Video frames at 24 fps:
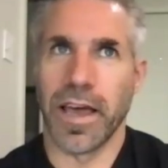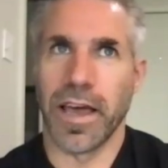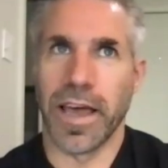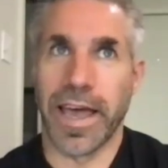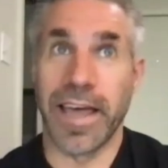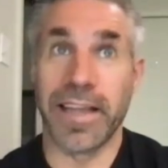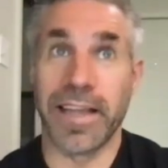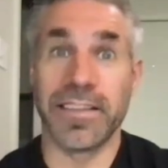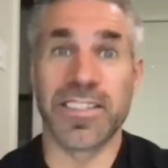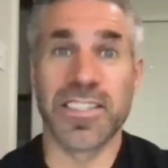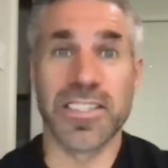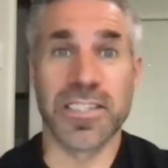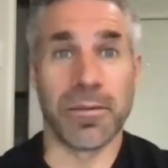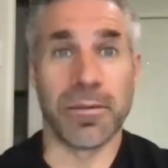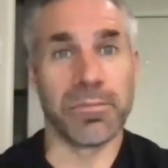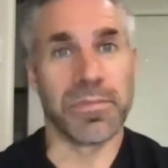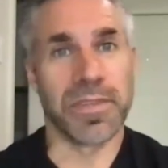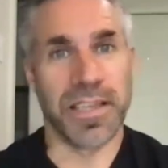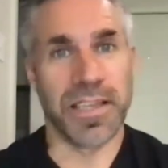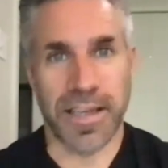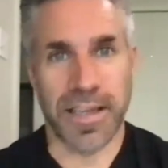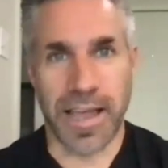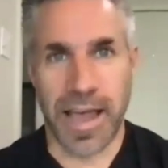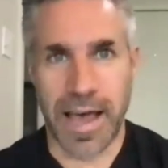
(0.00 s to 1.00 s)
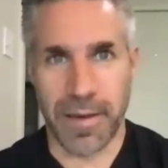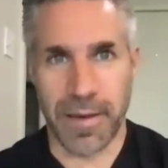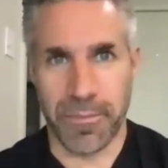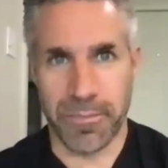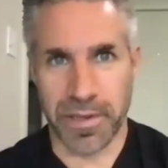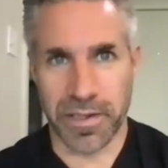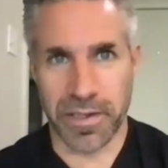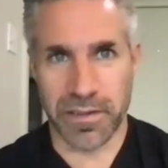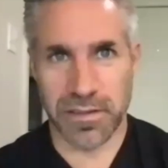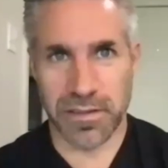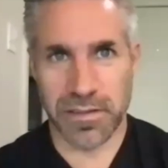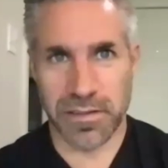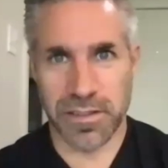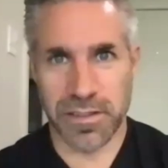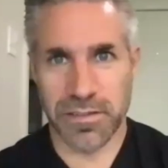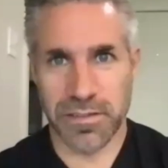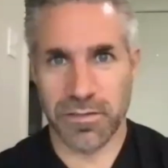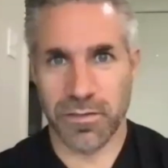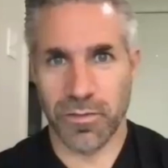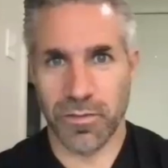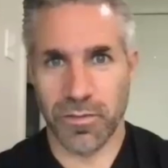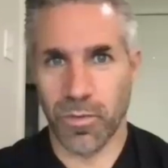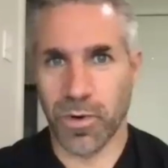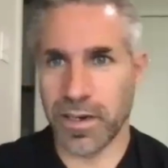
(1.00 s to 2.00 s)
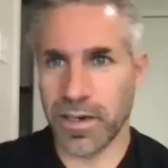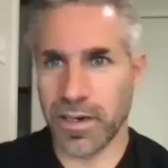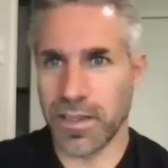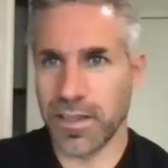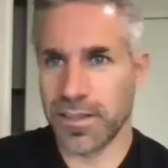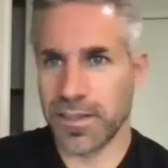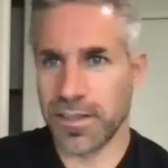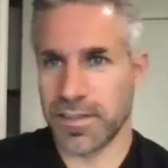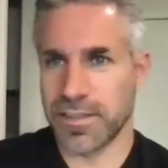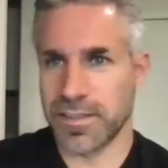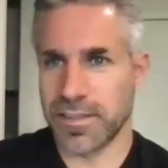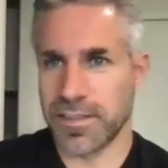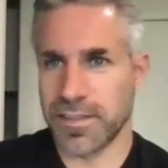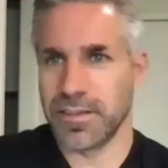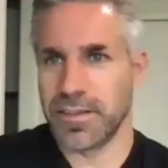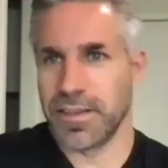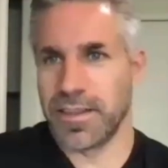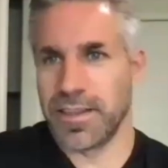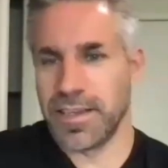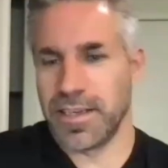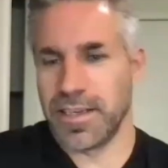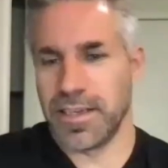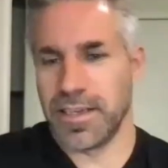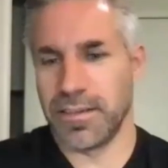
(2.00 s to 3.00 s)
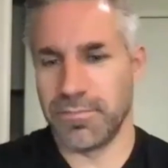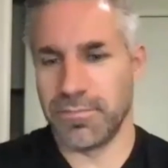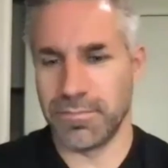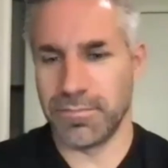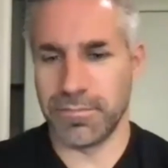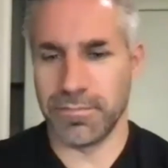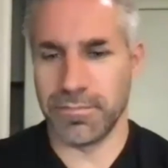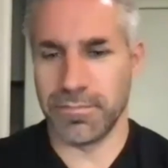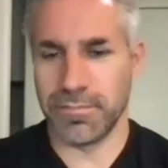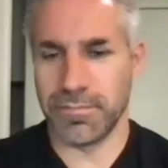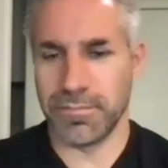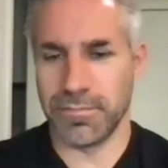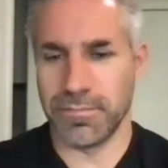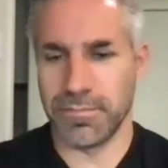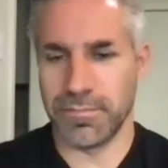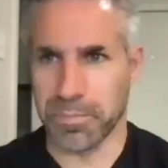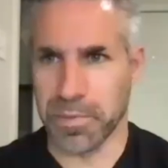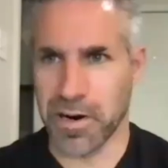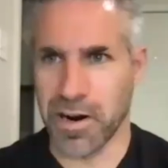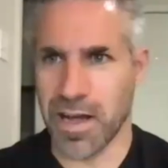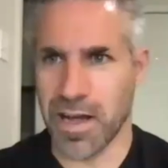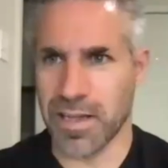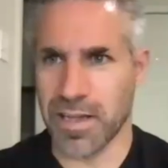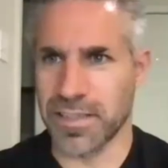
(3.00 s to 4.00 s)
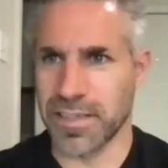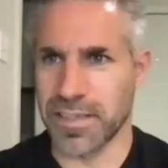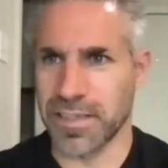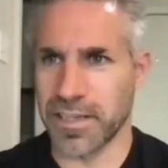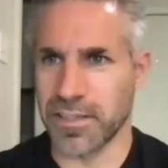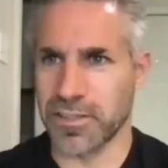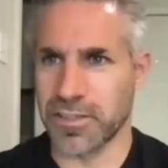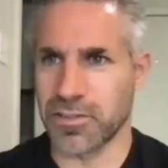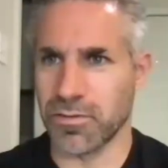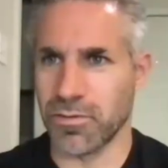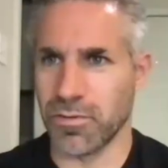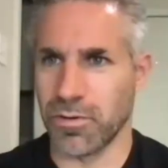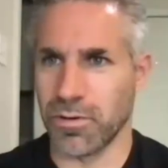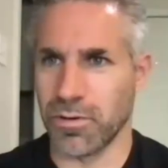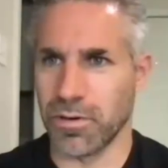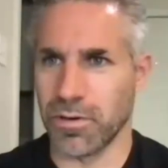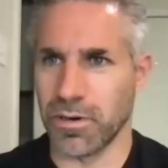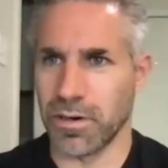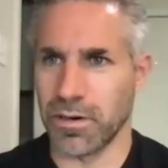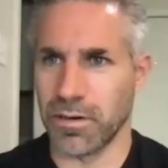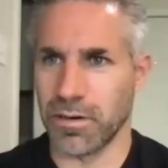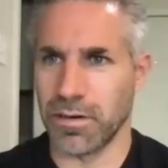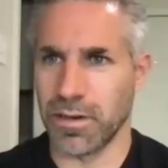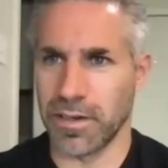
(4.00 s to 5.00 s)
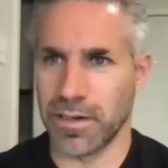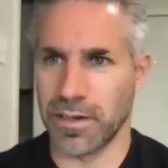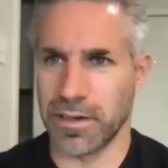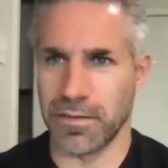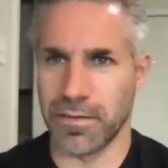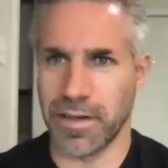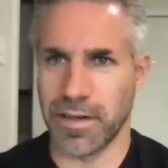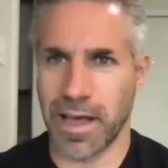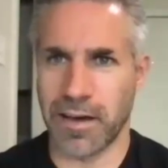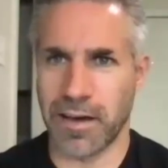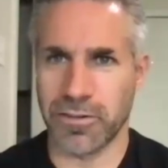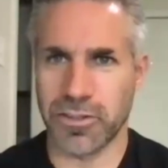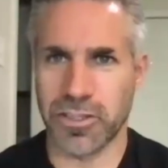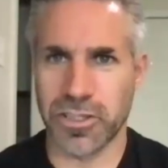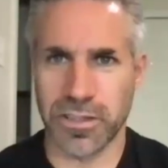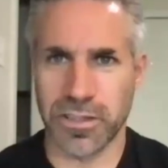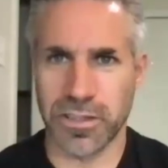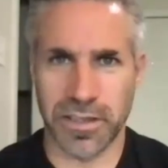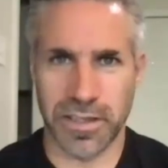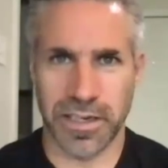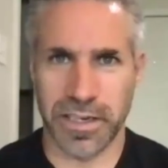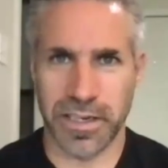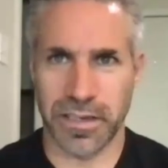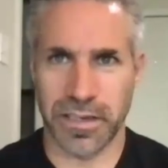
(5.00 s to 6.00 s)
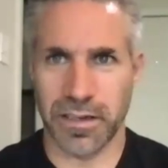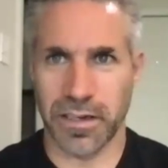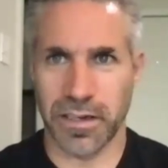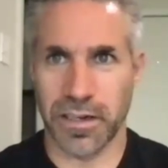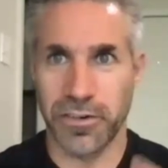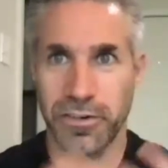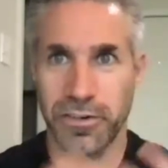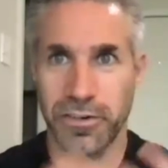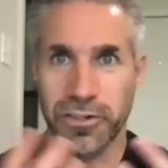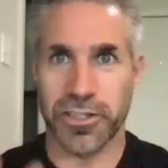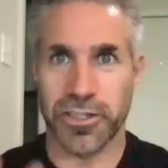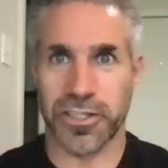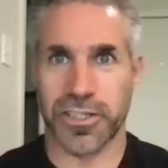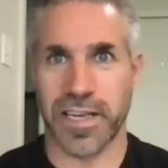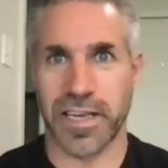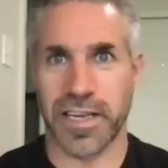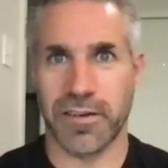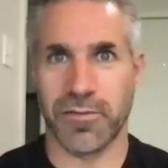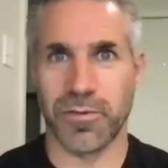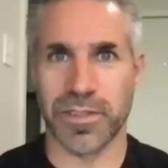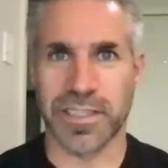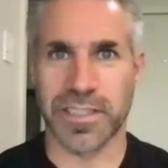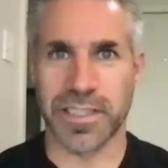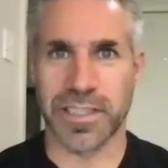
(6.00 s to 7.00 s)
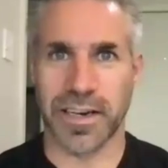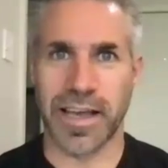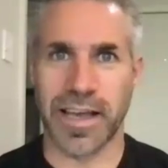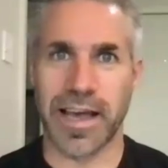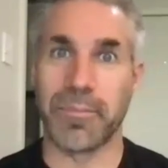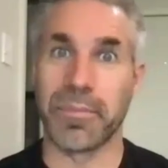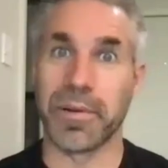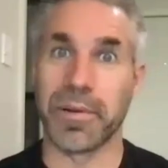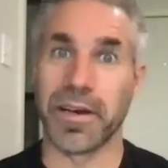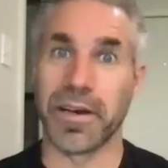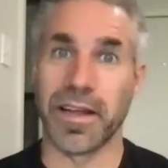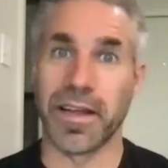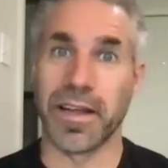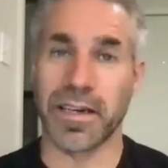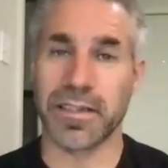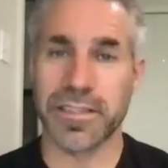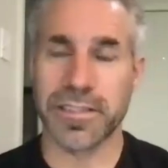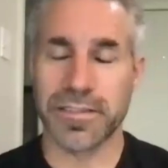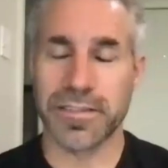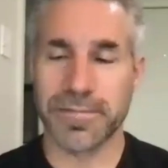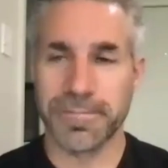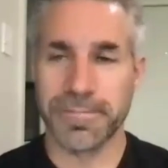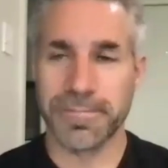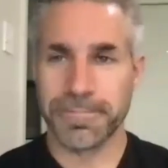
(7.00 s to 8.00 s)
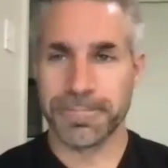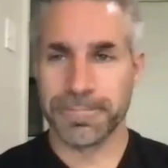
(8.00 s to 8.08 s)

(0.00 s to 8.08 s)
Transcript: and something happens, what is the process, or how should they understand what's going to happen next?